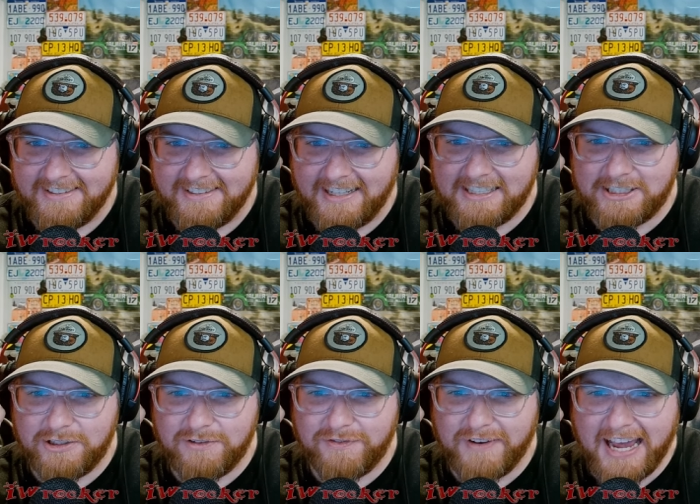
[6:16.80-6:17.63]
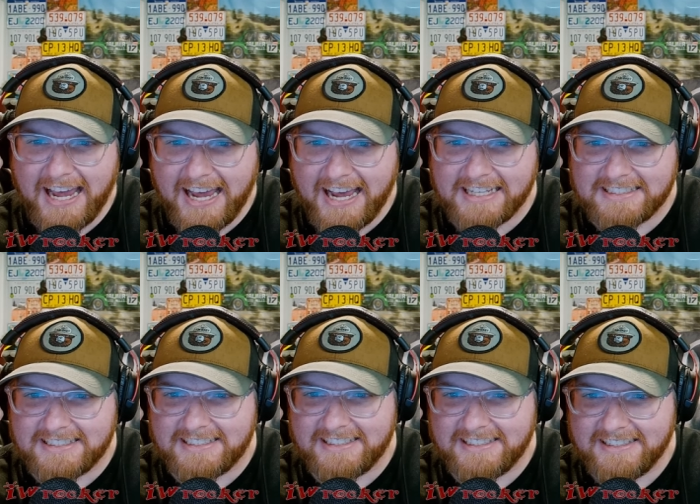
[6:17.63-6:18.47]
That's too
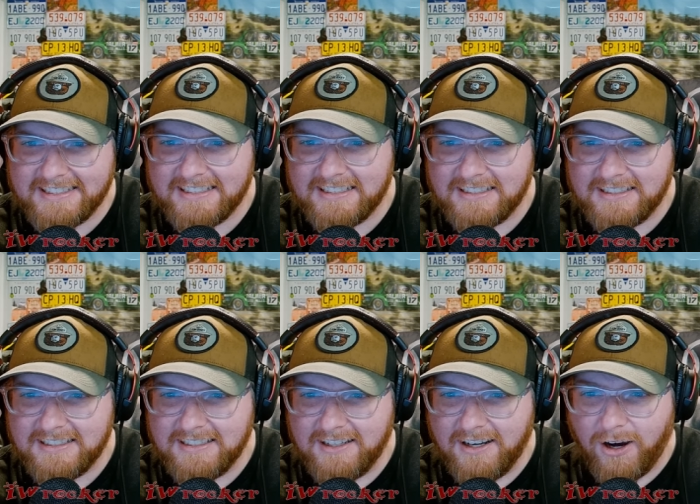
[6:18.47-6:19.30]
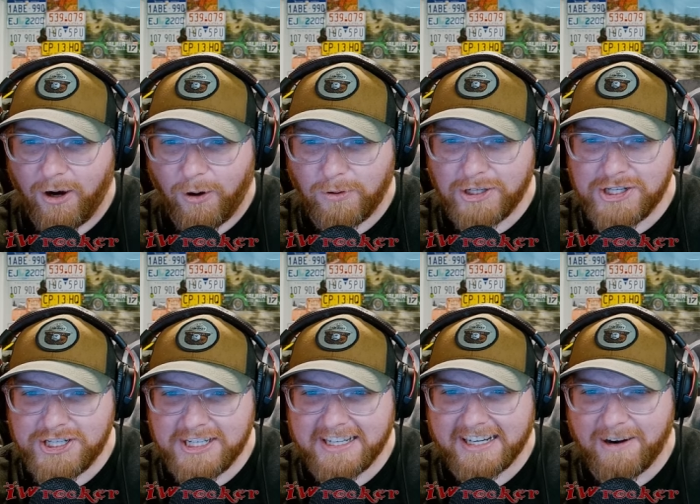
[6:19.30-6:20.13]
fast. Holy
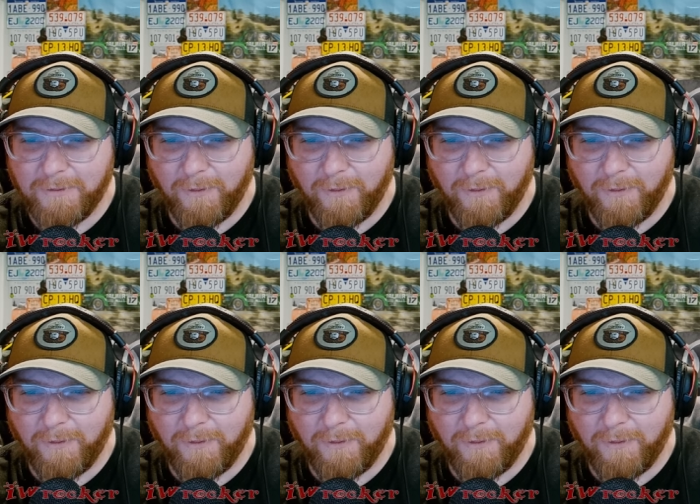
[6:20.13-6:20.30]
shit, they got